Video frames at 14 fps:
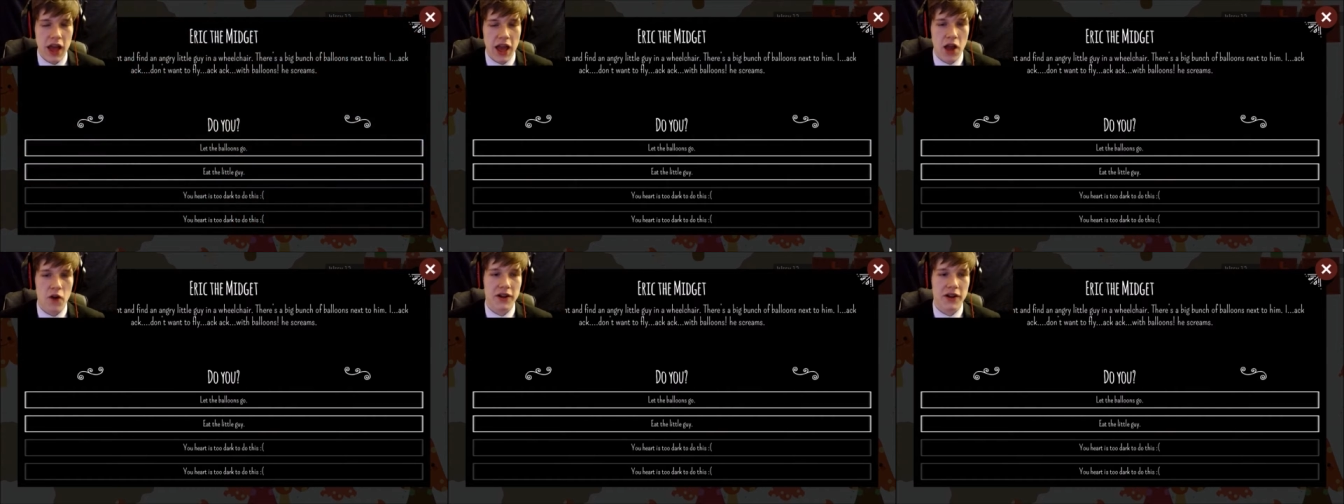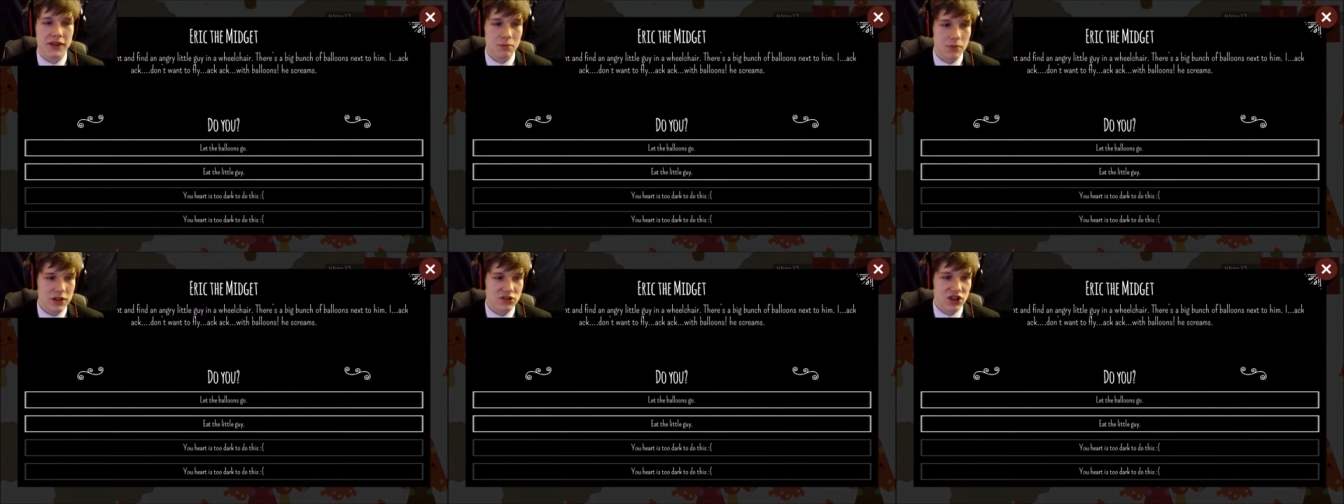Eric the
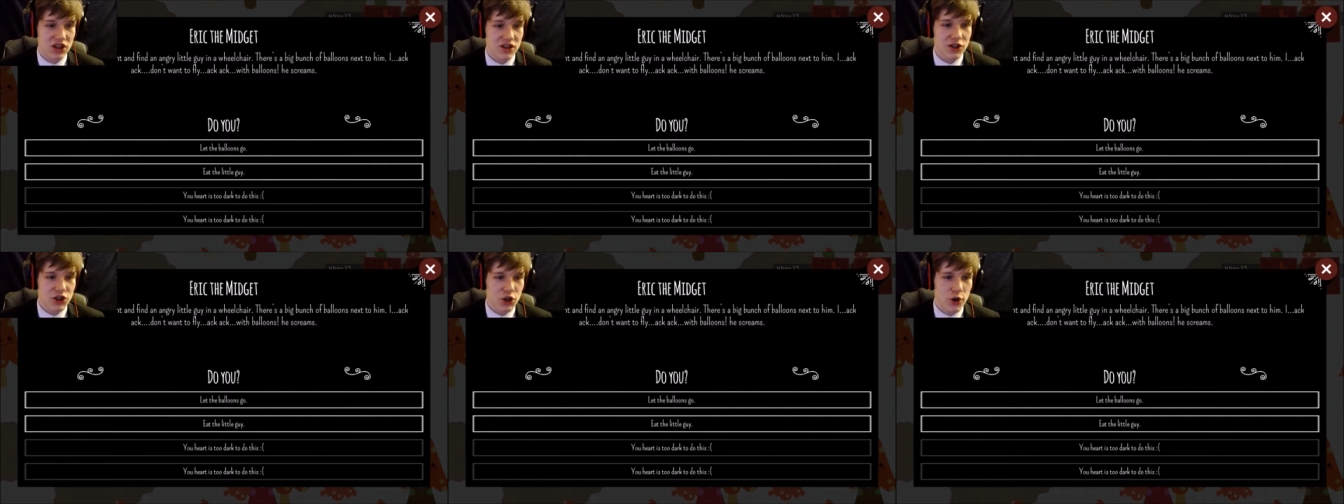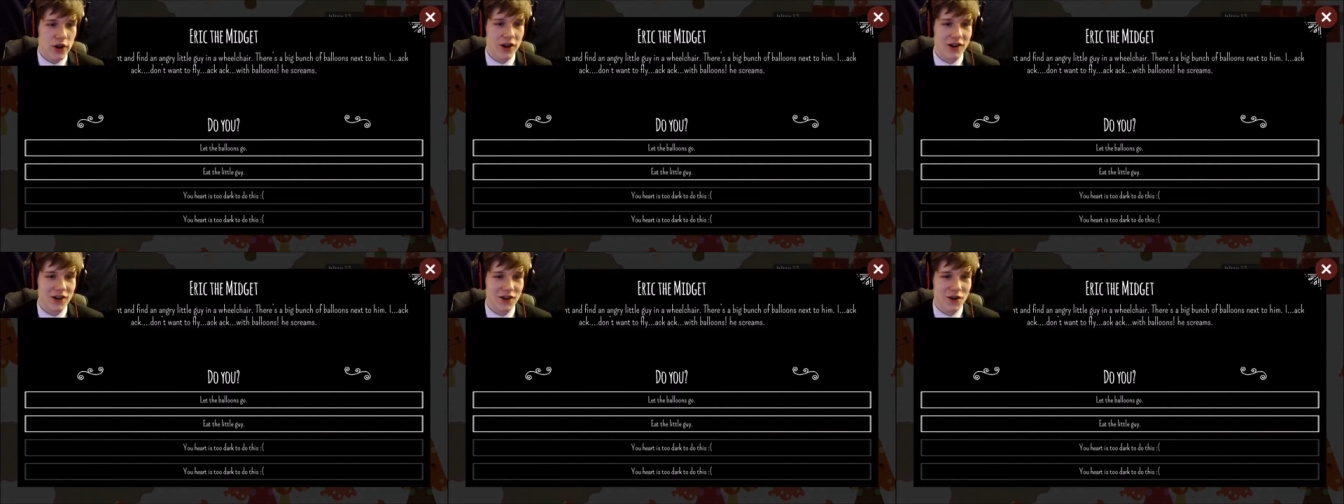Midget. You
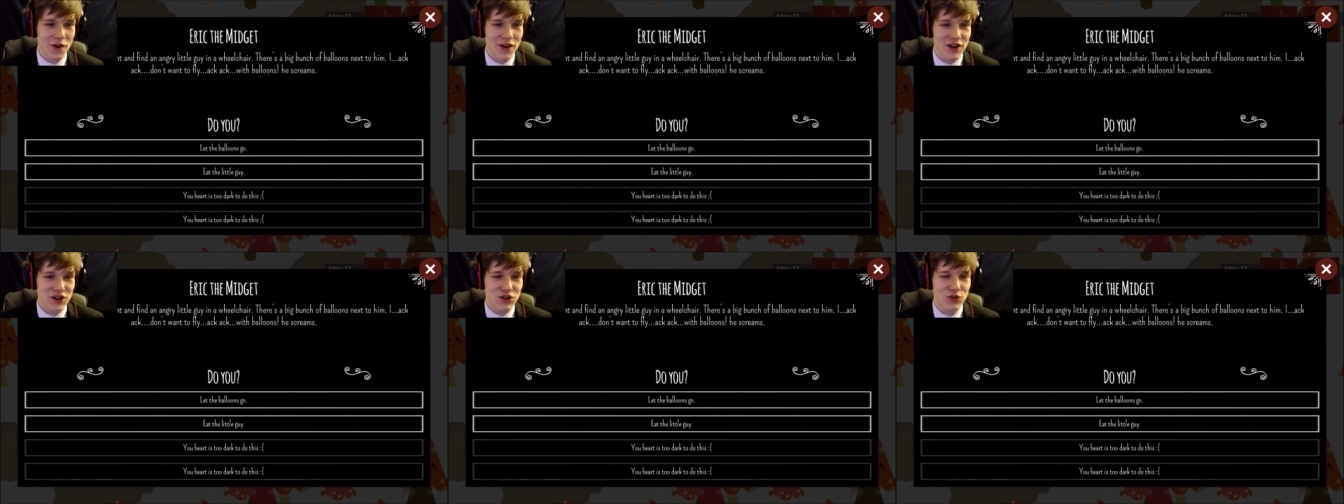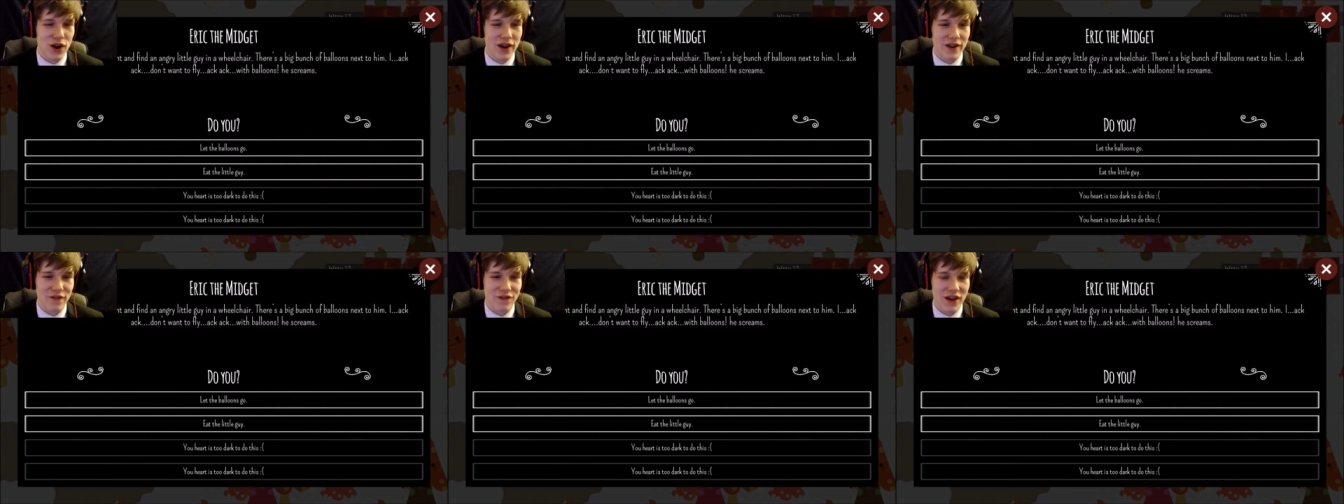hear an annoying
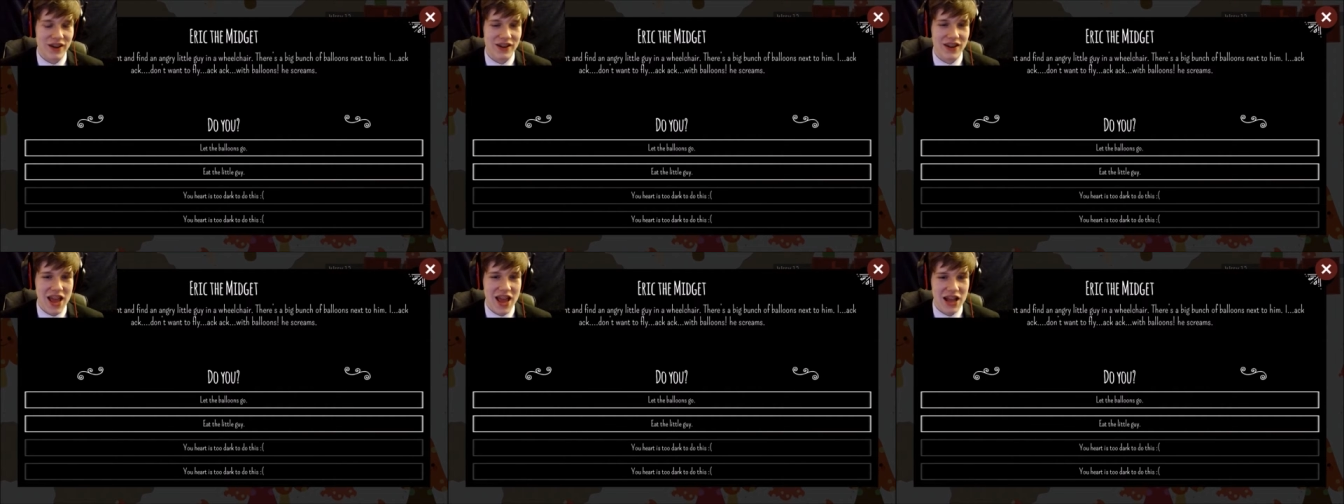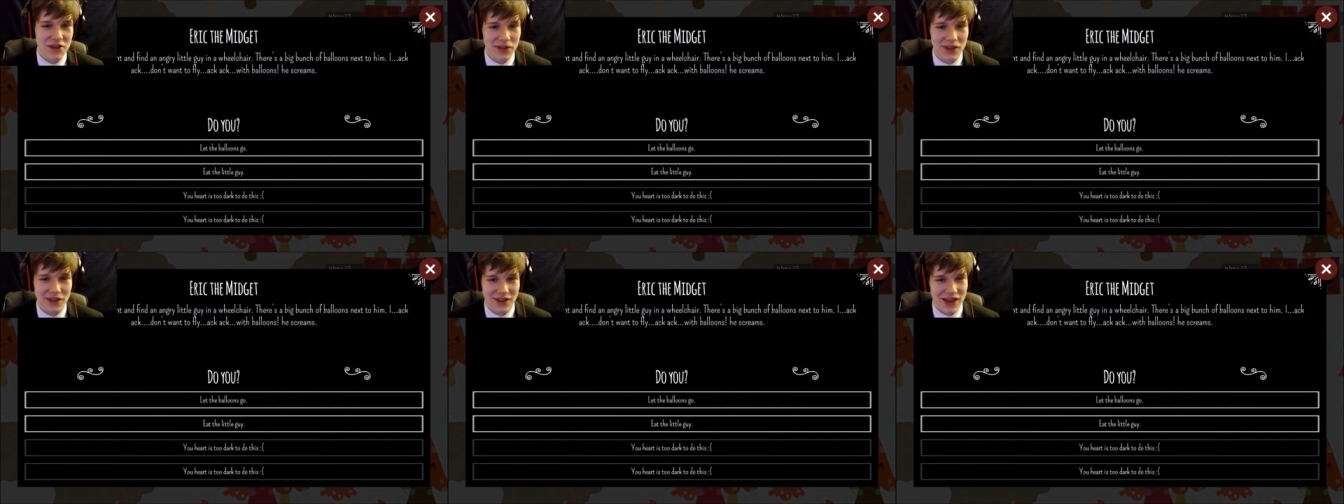grunt and find an
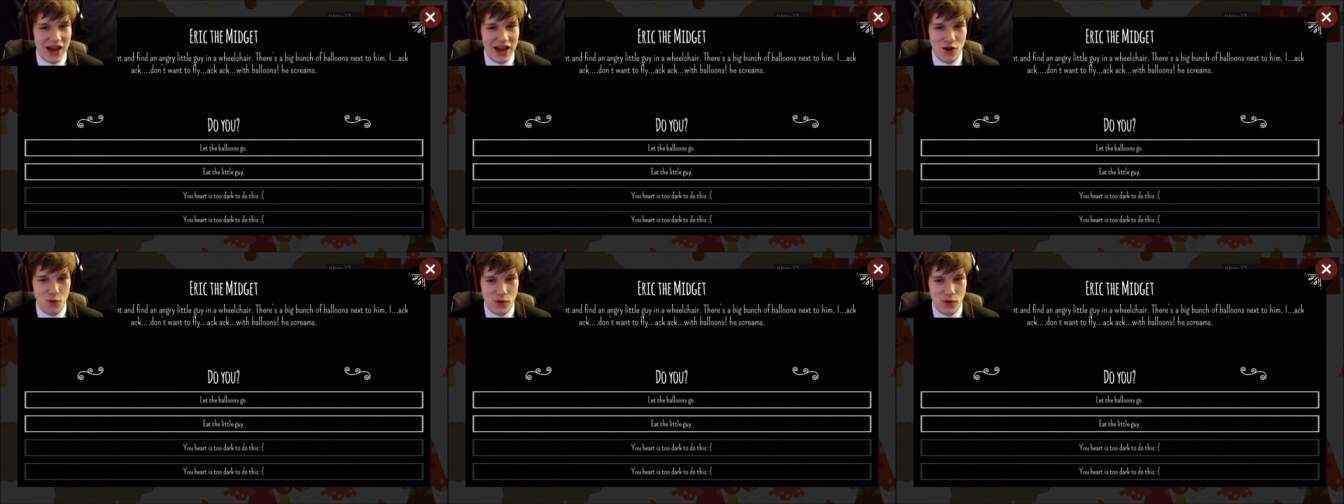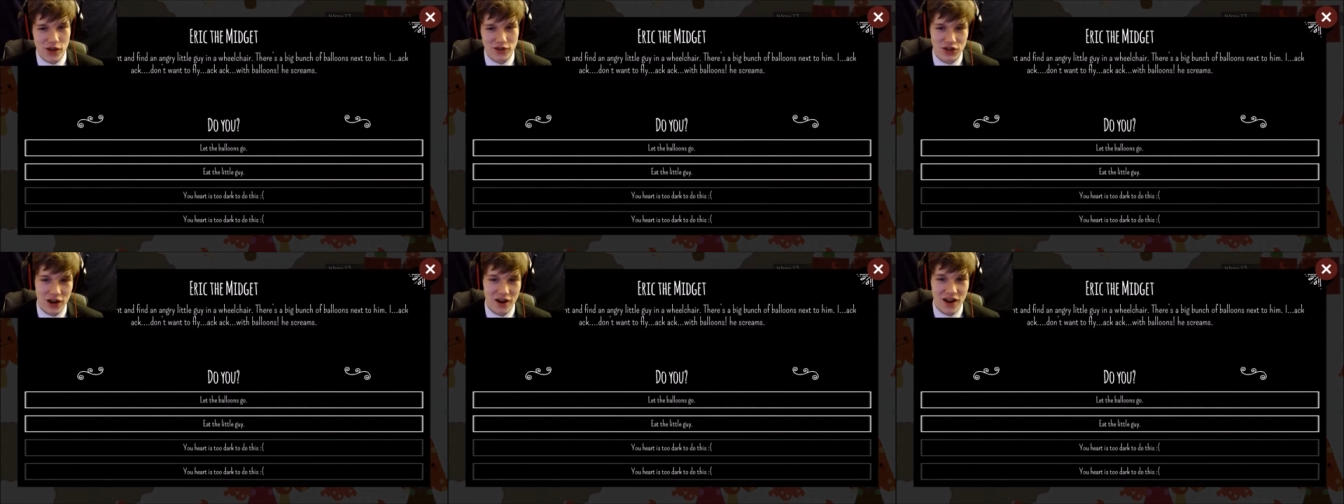angry little guy in a
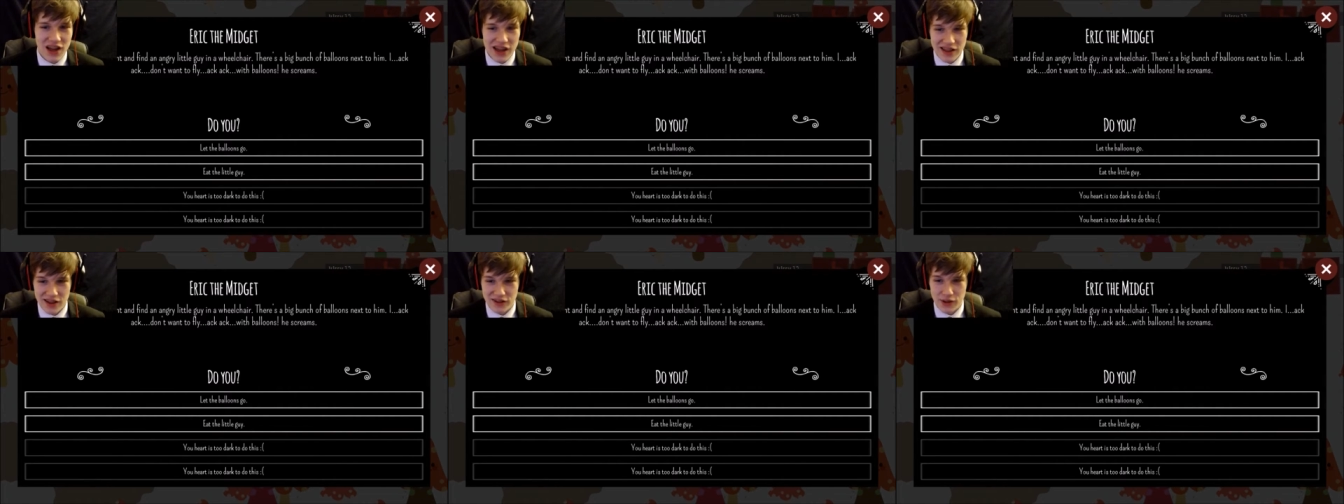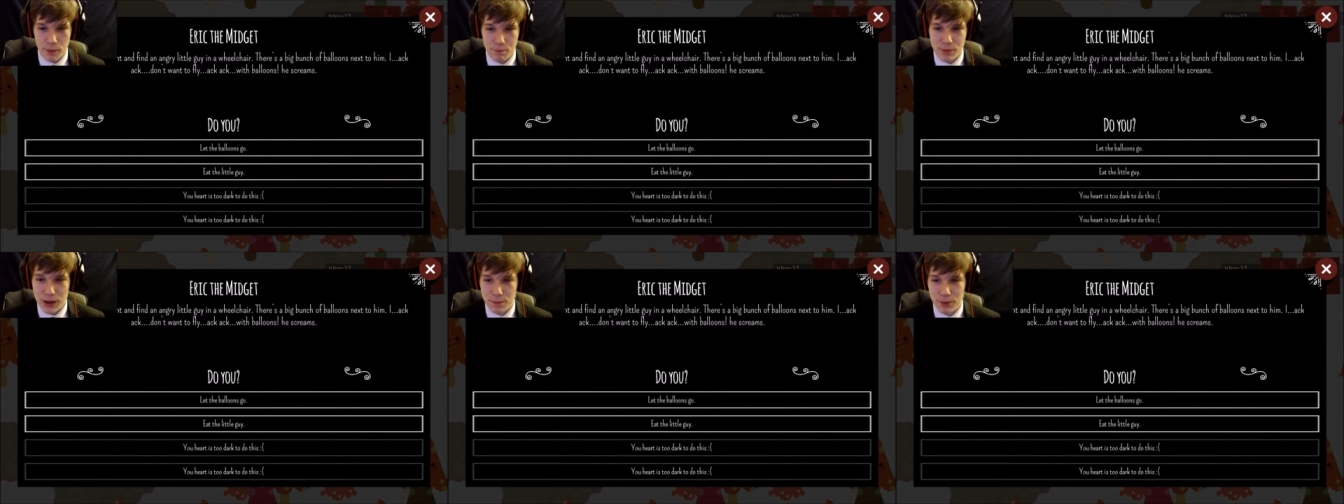wheelchair. There's a
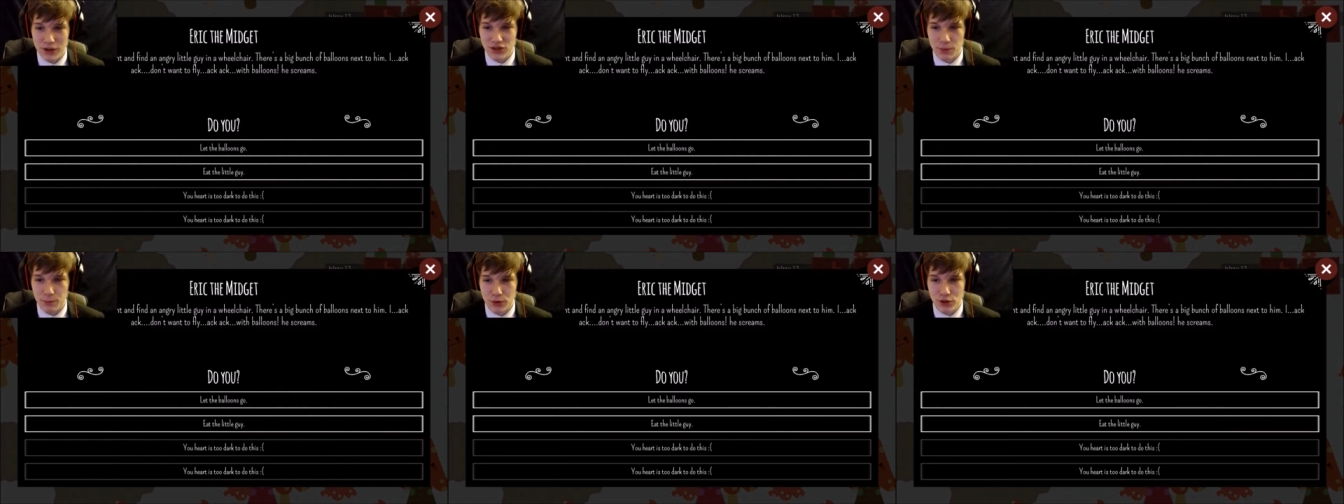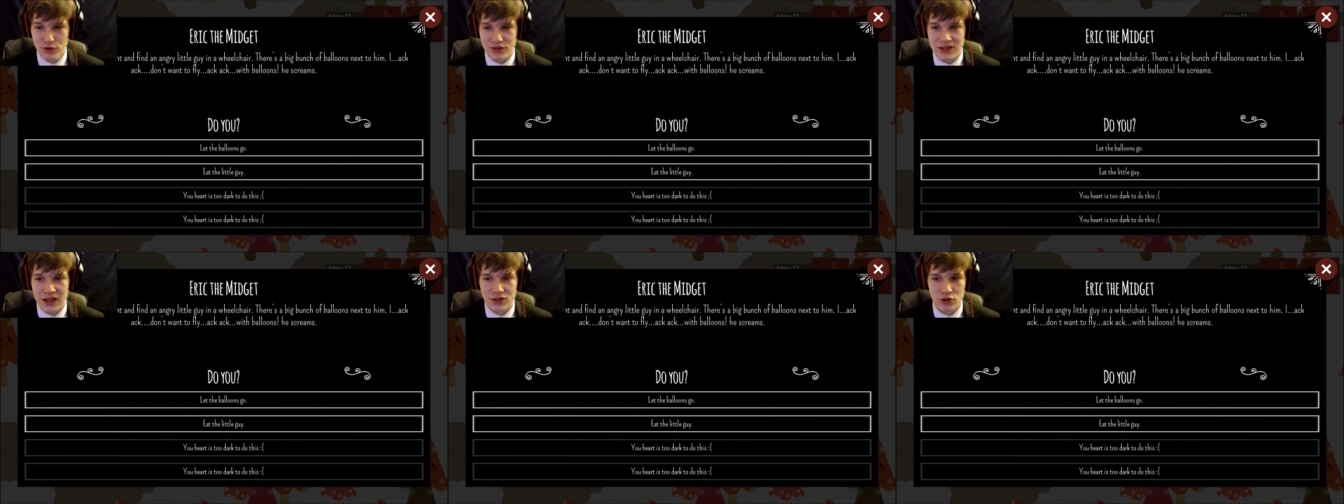big bunch of
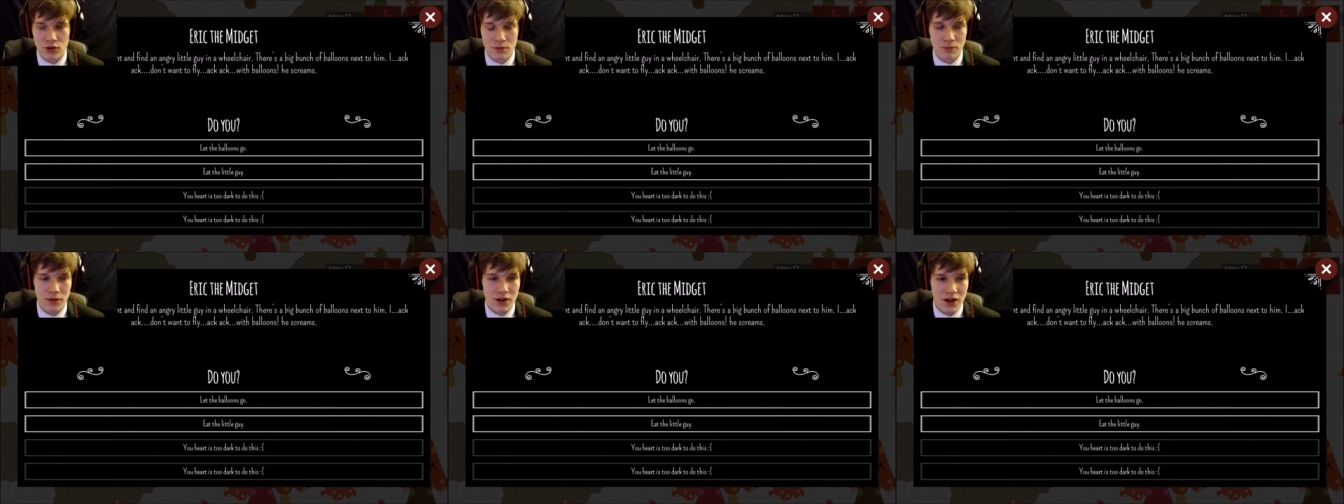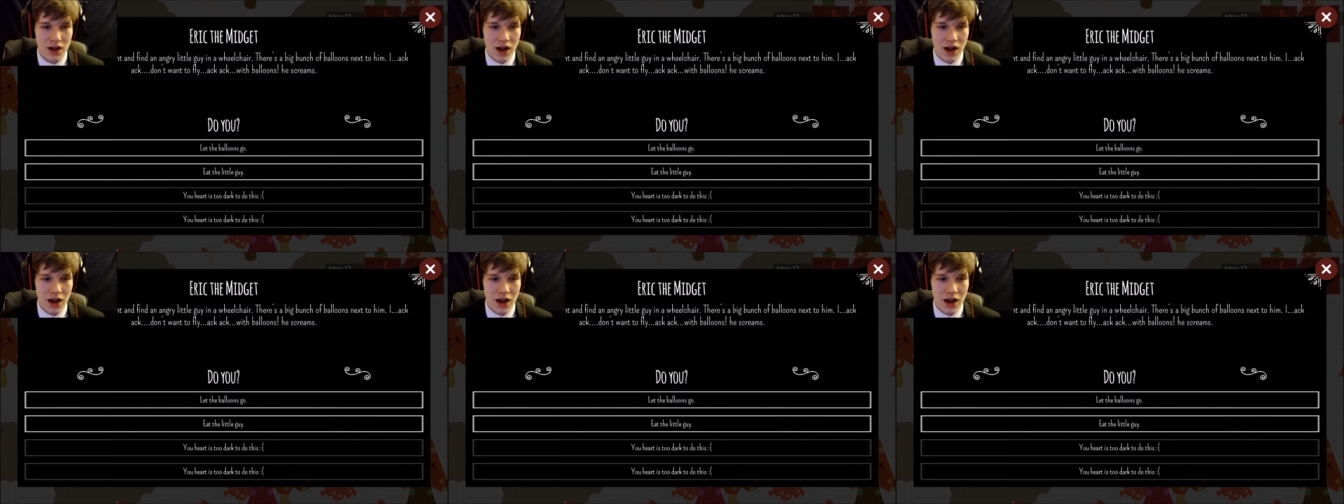balloons next to him.